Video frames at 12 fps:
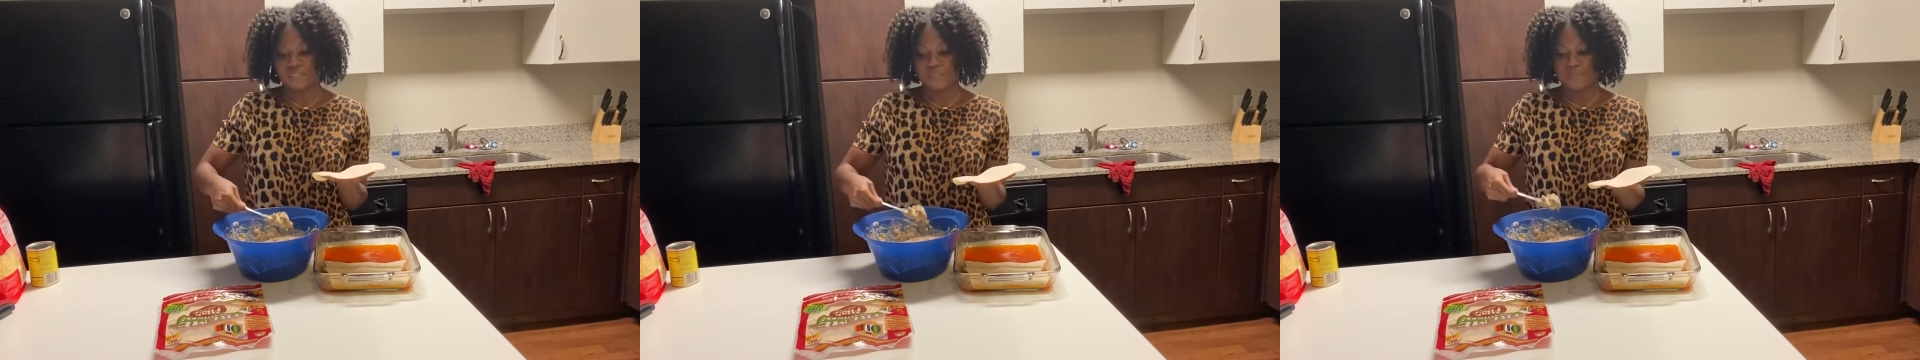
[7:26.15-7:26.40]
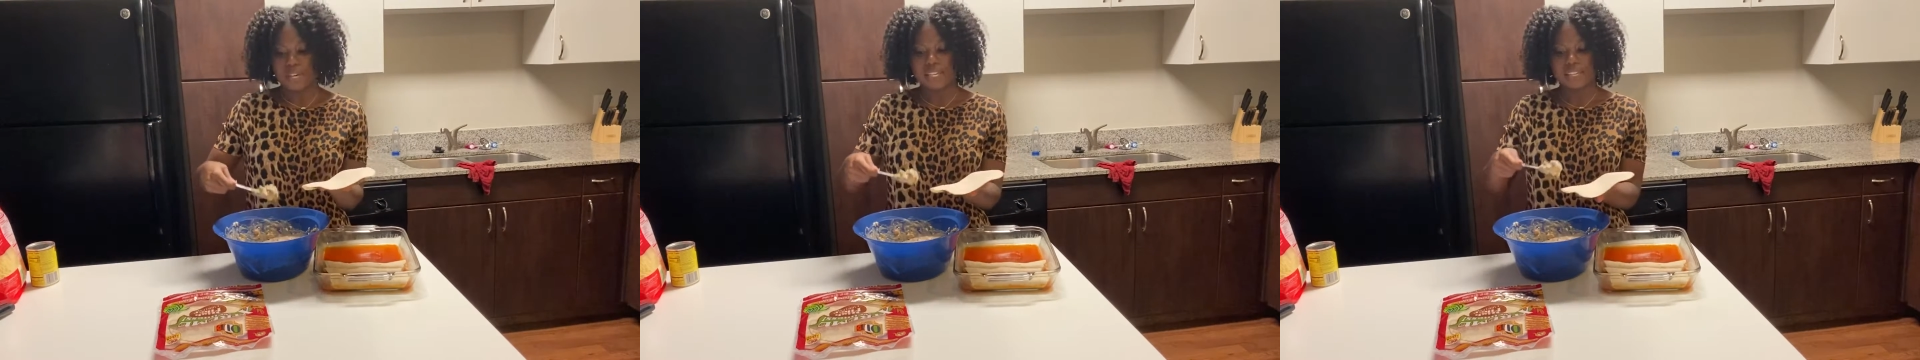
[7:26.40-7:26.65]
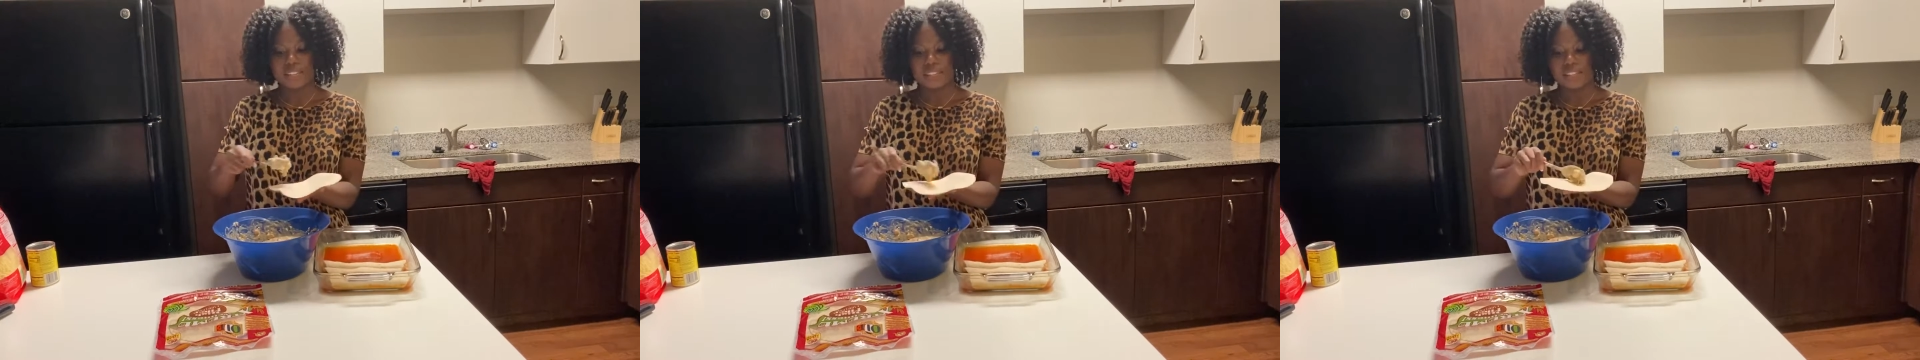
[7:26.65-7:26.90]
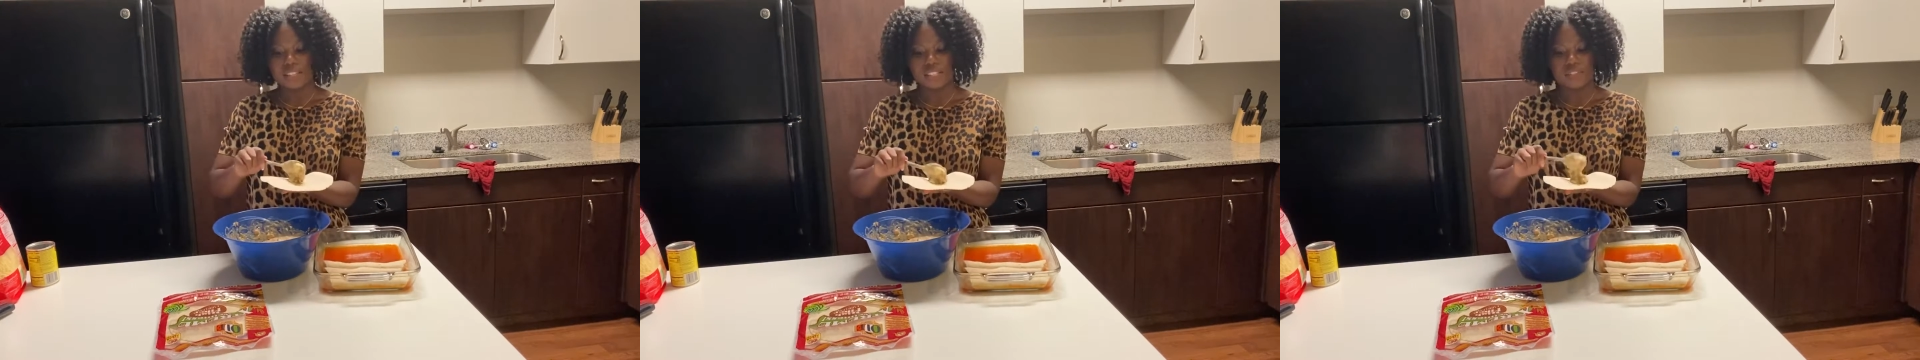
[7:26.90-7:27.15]
making
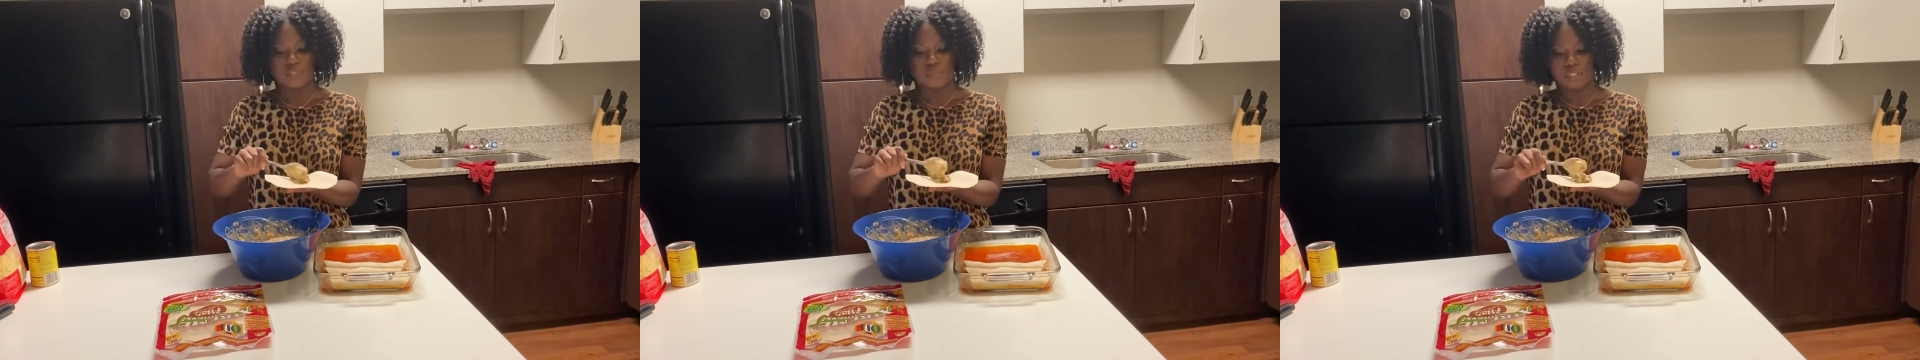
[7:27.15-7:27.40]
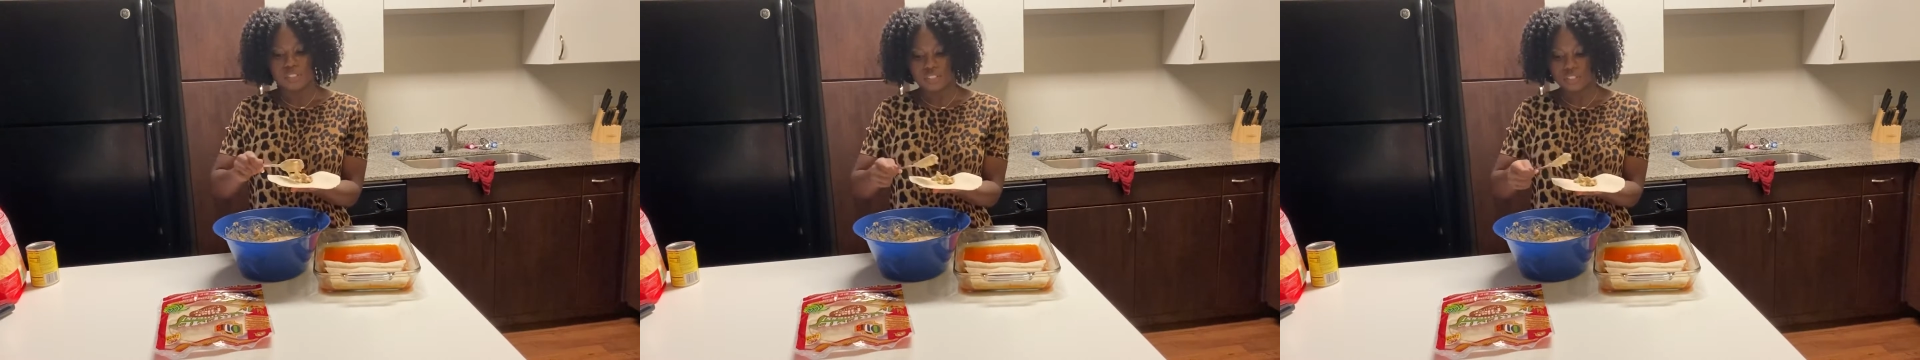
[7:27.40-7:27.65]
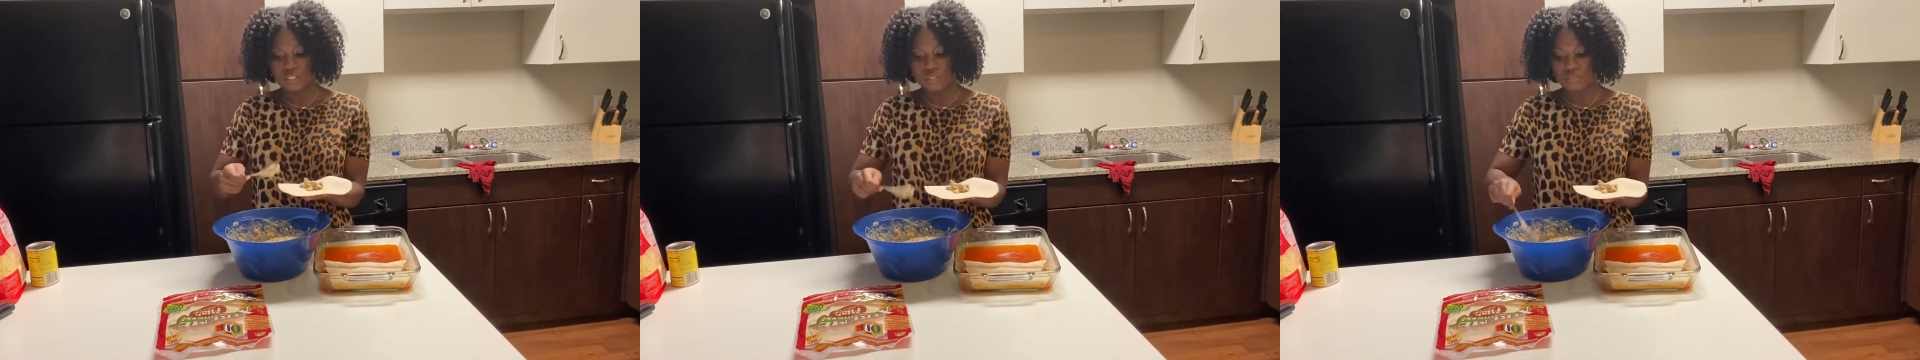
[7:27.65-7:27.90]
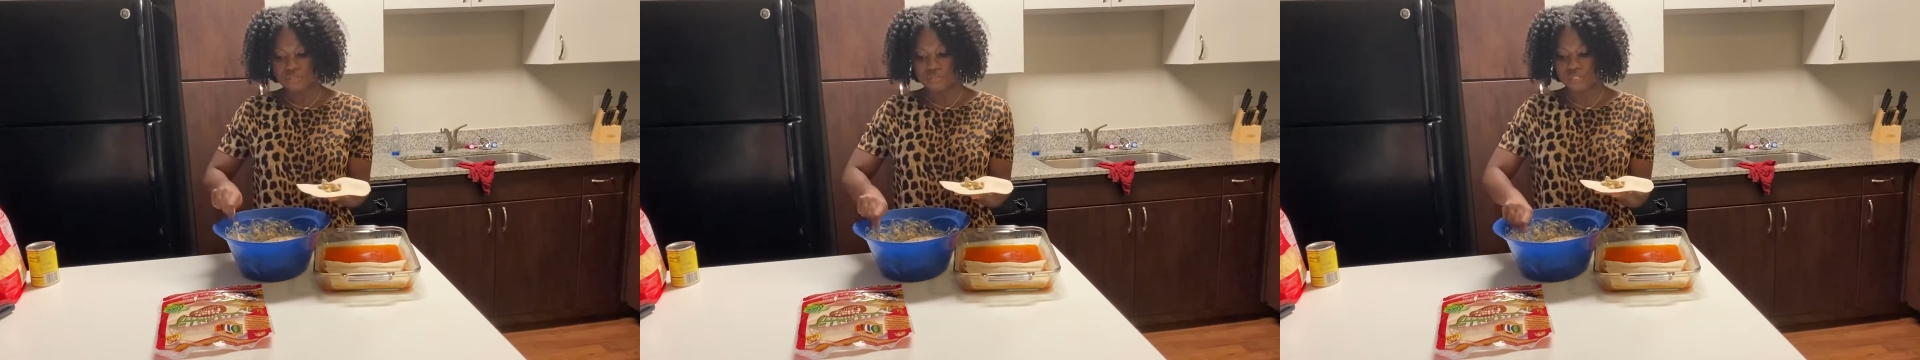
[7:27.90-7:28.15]
this, if you want to
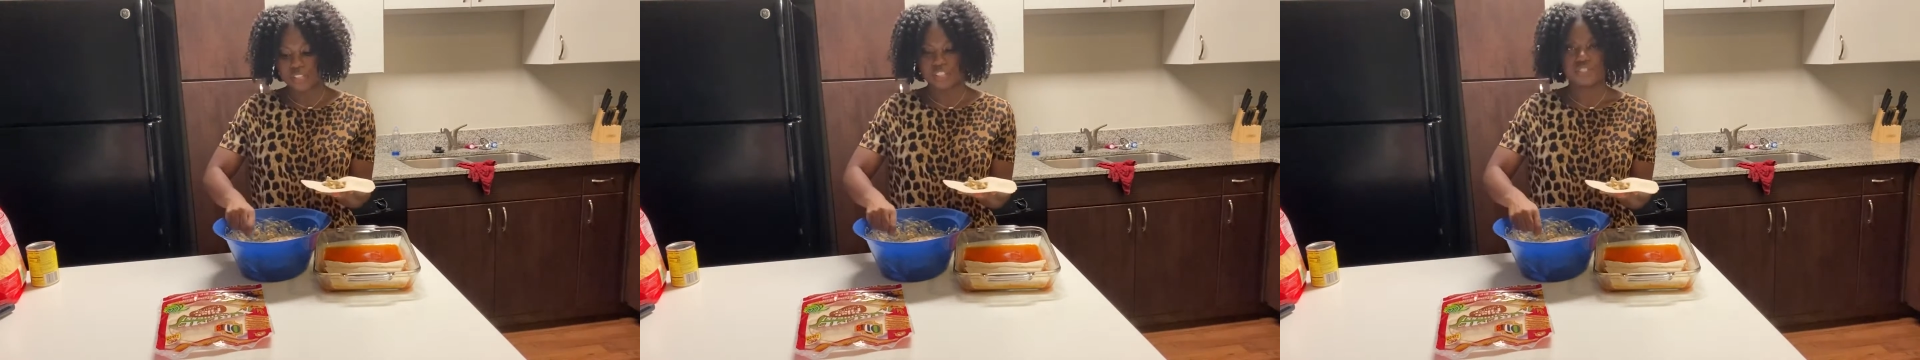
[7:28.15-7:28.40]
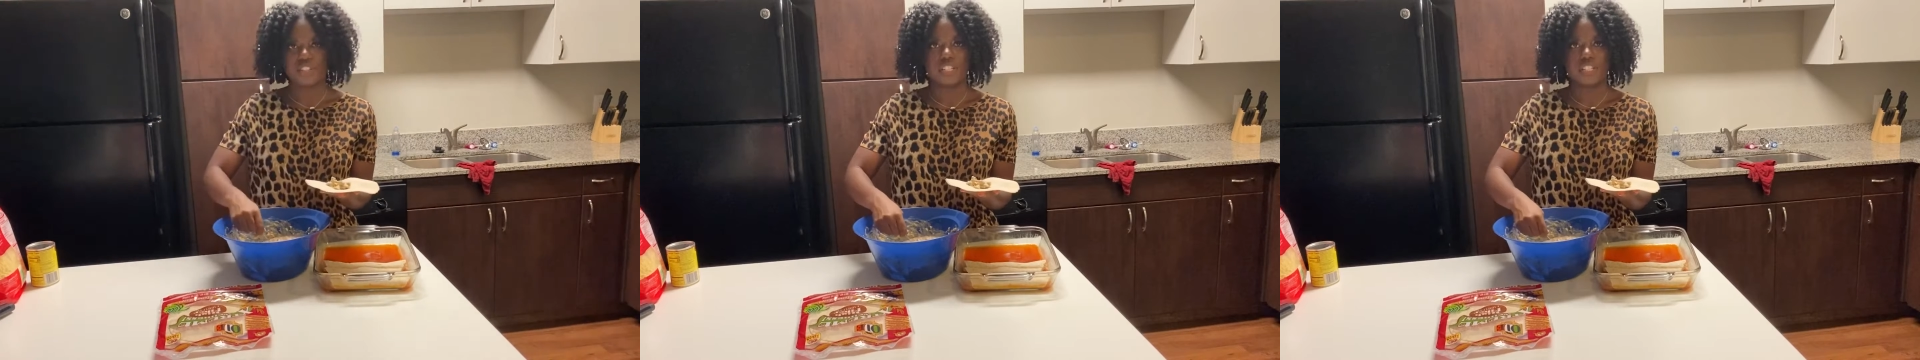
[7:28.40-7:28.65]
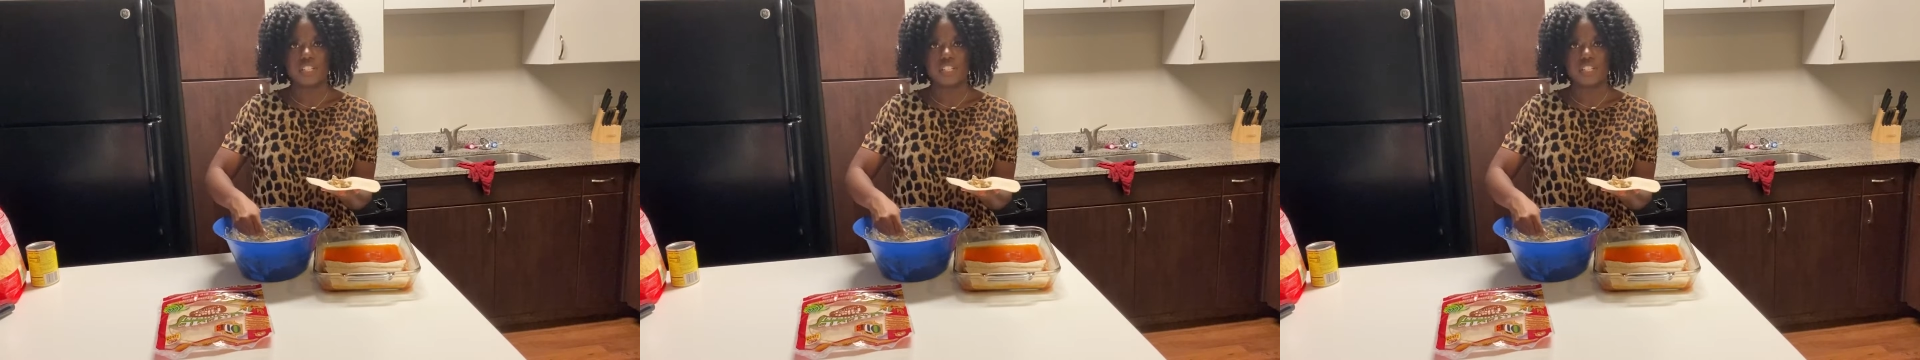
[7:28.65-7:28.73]
use like shredded